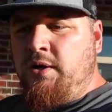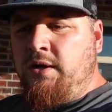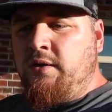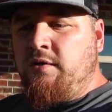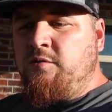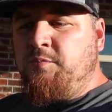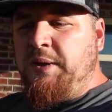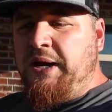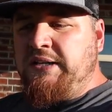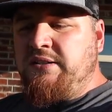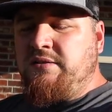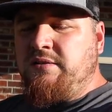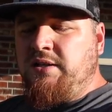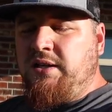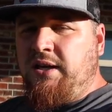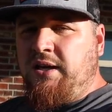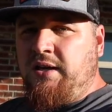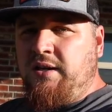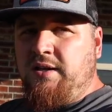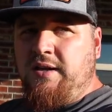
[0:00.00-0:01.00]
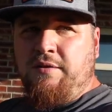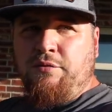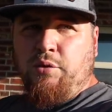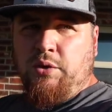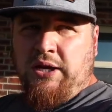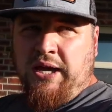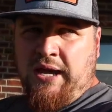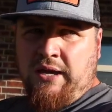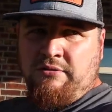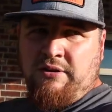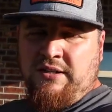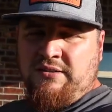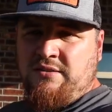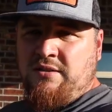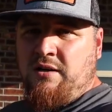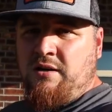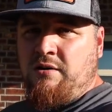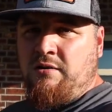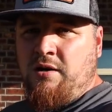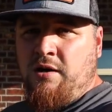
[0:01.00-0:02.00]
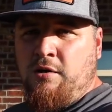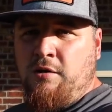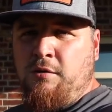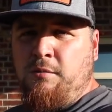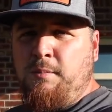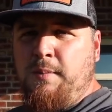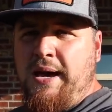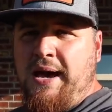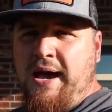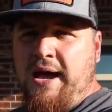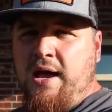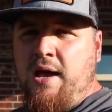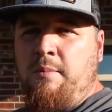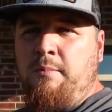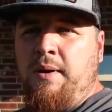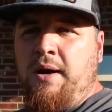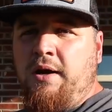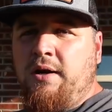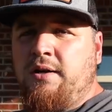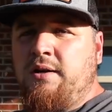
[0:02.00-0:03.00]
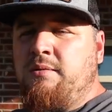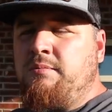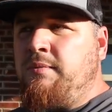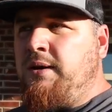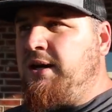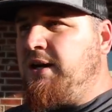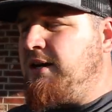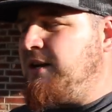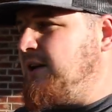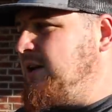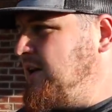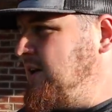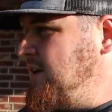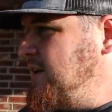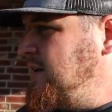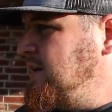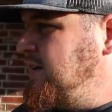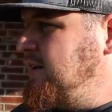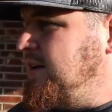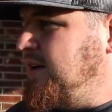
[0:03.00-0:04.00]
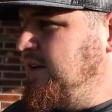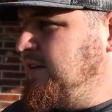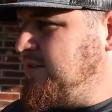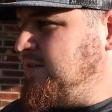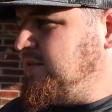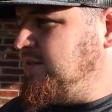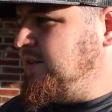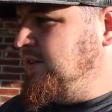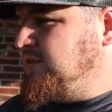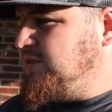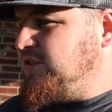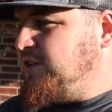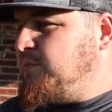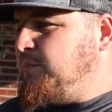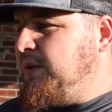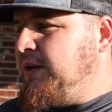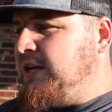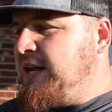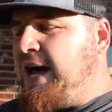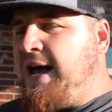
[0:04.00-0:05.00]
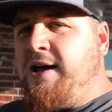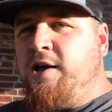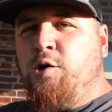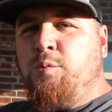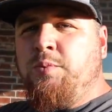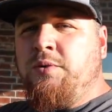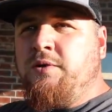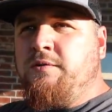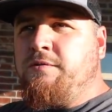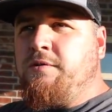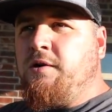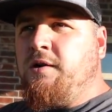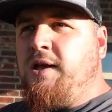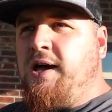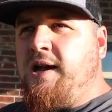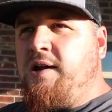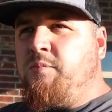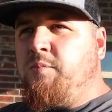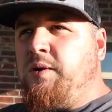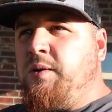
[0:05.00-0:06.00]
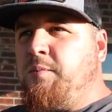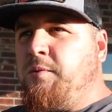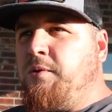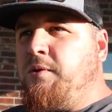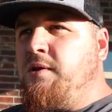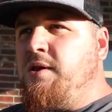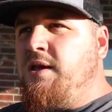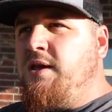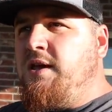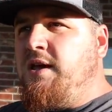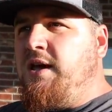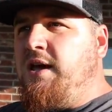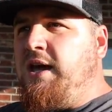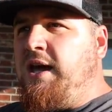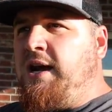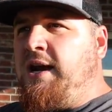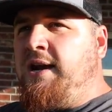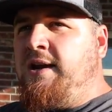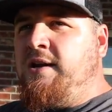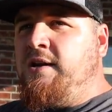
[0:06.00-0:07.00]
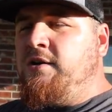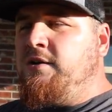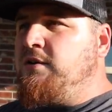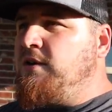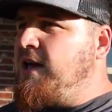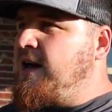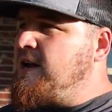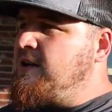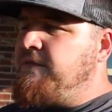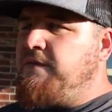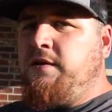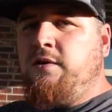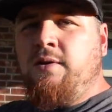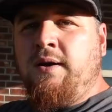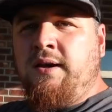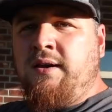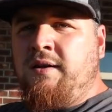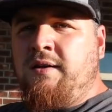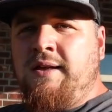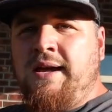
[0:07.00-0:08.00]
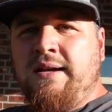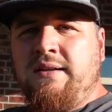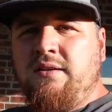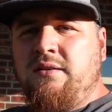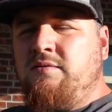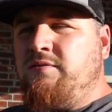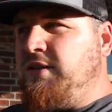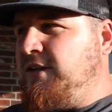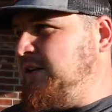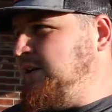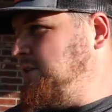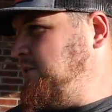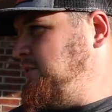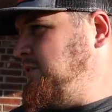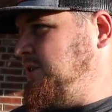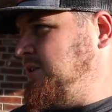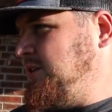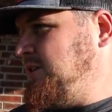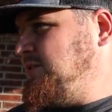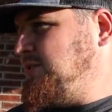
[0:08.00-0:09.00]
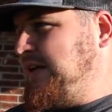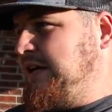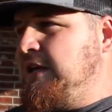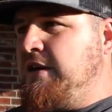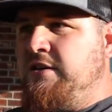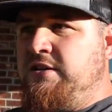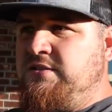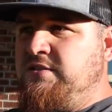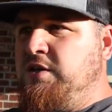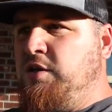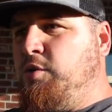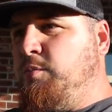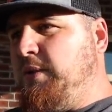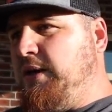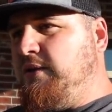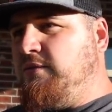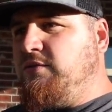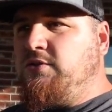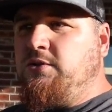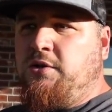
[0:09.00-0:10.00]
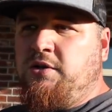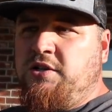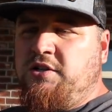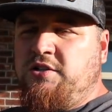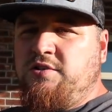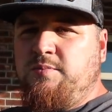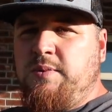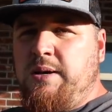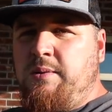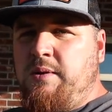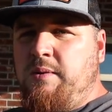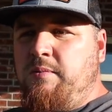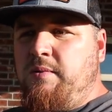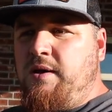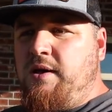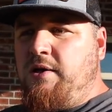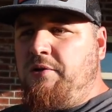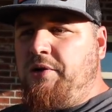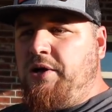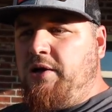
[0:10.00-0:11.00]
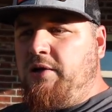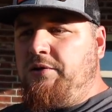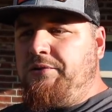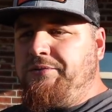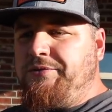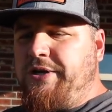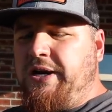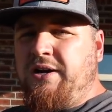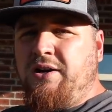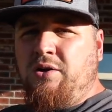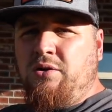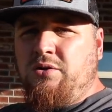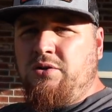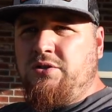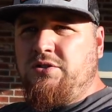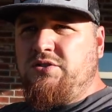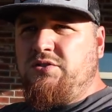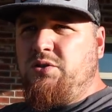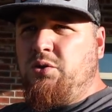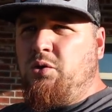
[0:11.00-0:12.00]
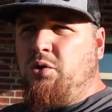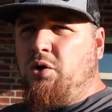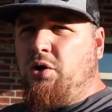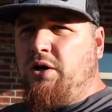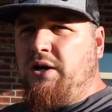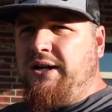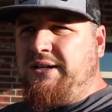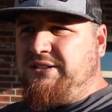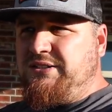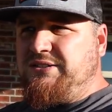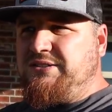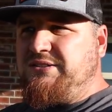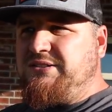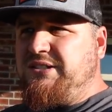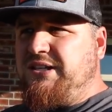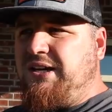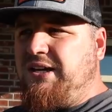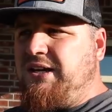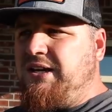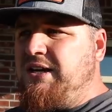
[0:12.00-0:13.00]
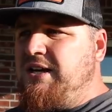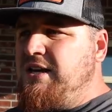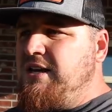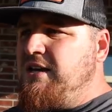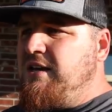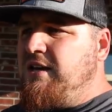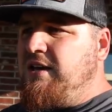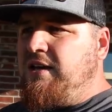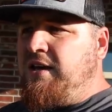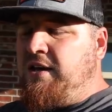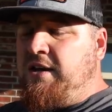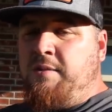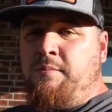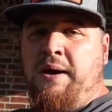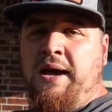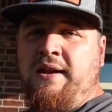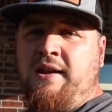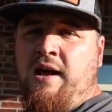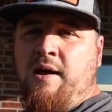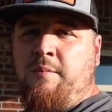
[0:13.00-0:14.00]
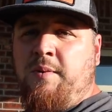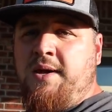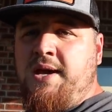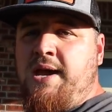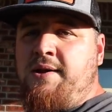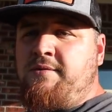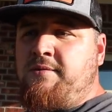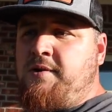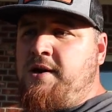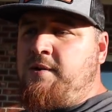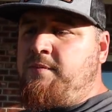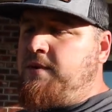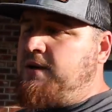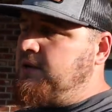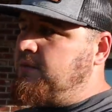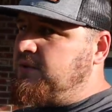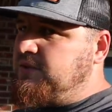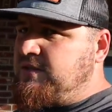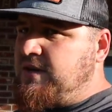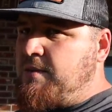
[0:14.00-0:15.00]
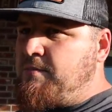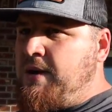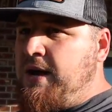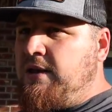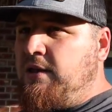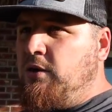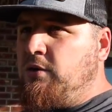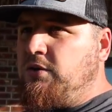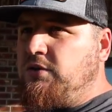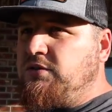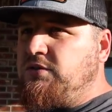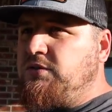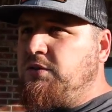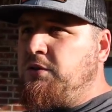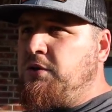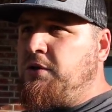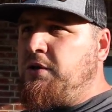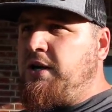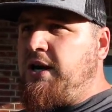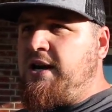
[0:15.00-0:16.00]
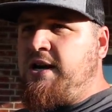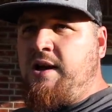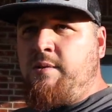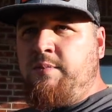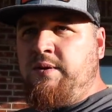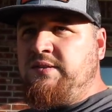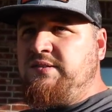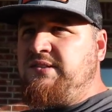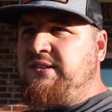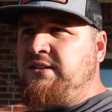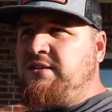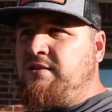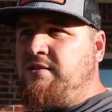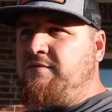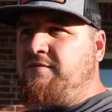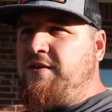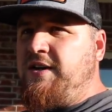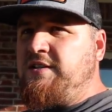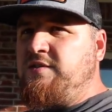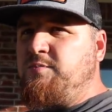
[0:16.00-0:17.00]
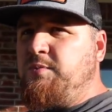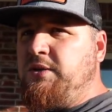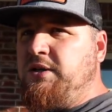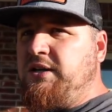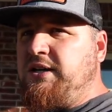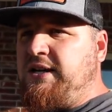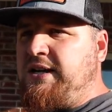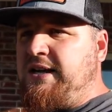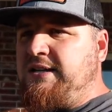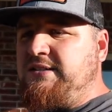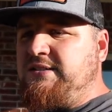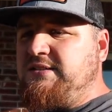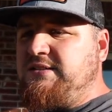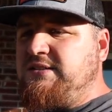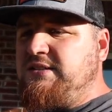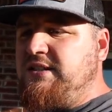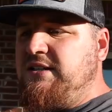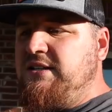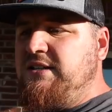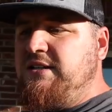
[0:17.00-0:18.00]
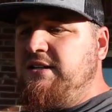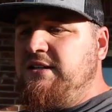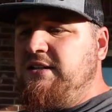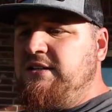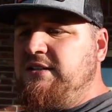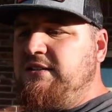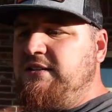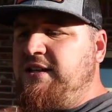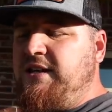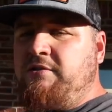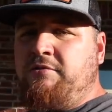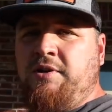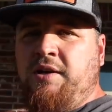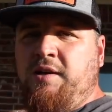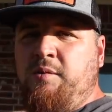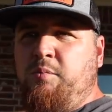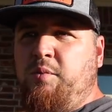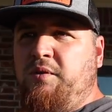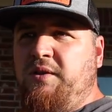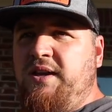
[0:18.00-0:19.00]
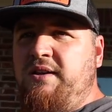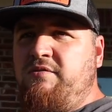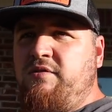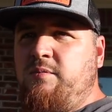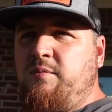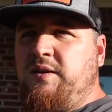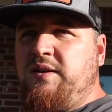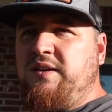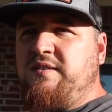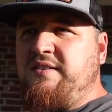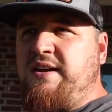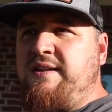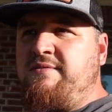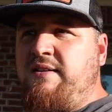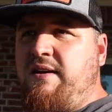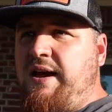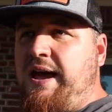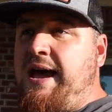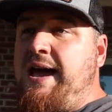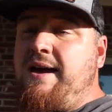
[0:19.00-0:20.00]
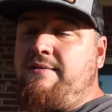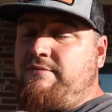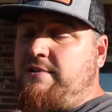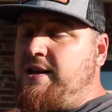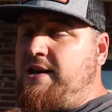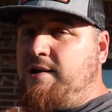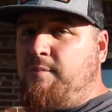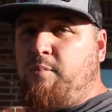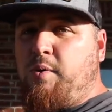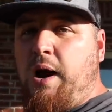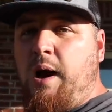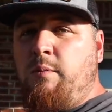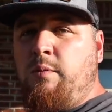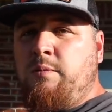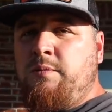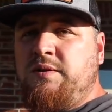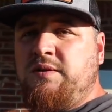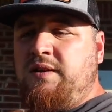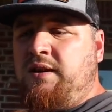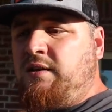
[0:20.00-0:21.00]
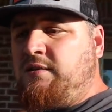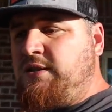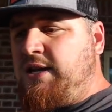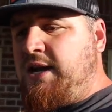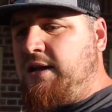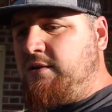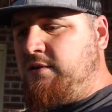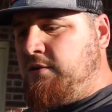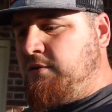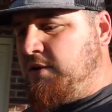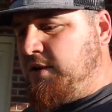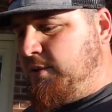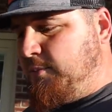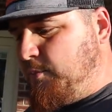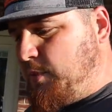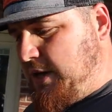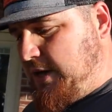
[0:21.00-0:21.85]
And especially if we can't raise it on our own, buy American made. This should be an eye opener for a lot of people. And I know a lot of you ain't going to like this video, and you're going to say, there's no beef shortage, blah, blah, blah. Well, try to go to your store and just see. And it might not be everywhere, but it was at my local store, and I've been seeing it on Facebook, and I just didn't really believe it, because I haven't had a problem until now doing it.